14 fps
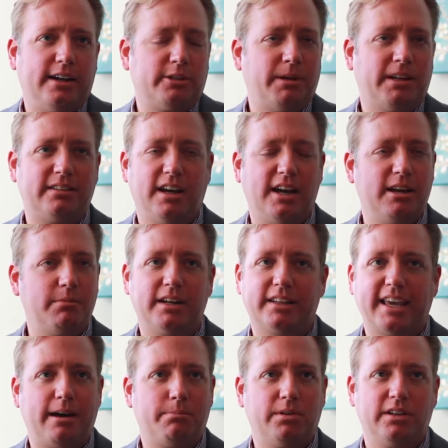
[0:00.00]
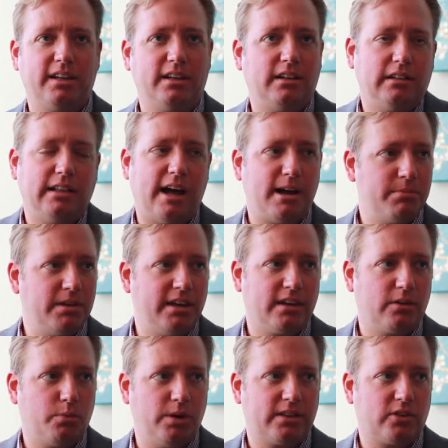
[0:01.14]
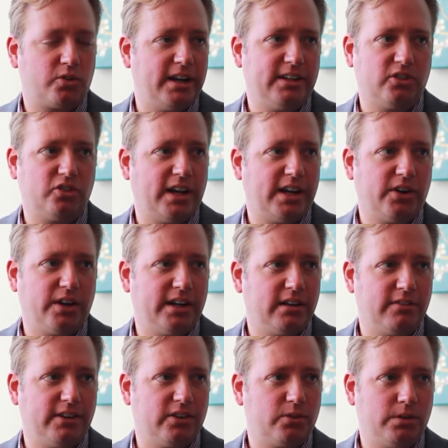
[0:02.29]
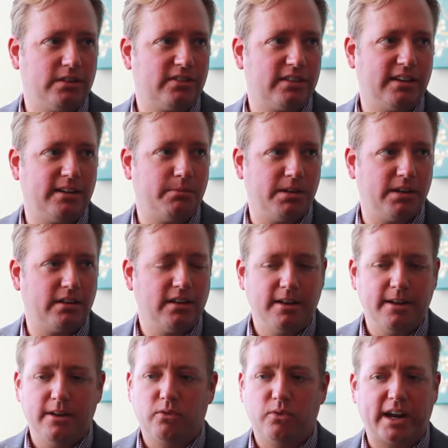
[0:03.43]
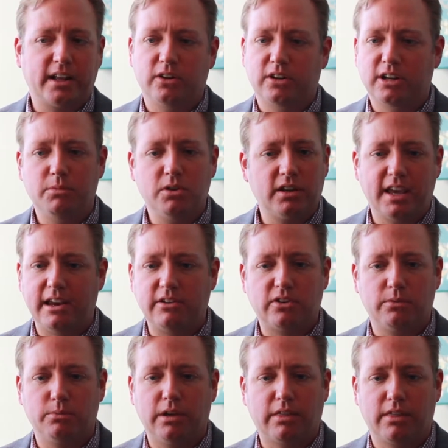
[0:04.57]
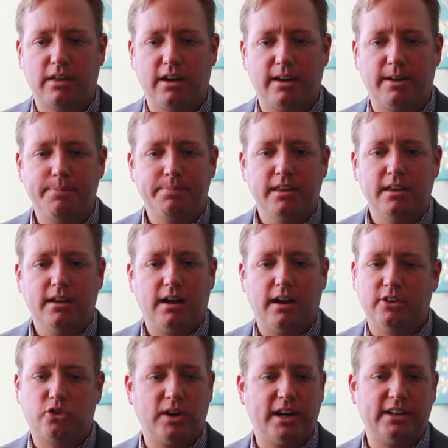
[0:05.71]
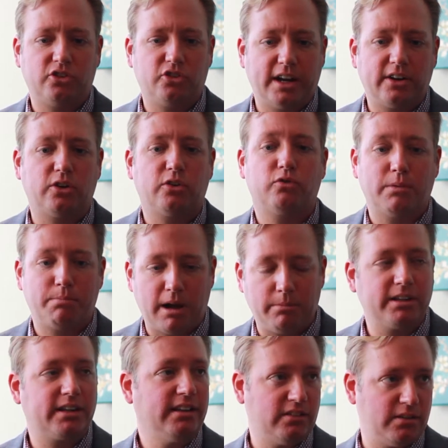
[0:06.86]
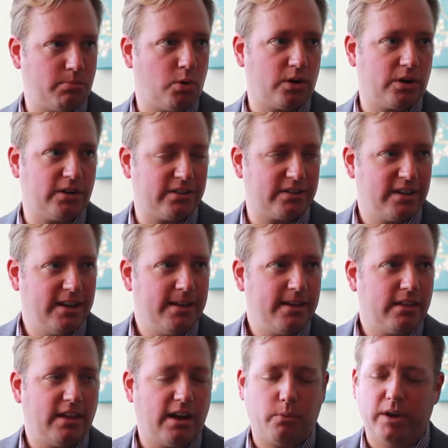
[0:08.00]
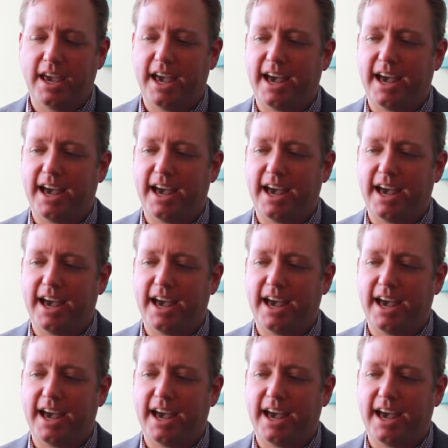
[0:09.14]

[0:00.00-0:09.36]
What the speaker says: I spent time on Capitol Hill lobbying with transgender individuals, and I'm in regular communication with transgender Republican supporters that we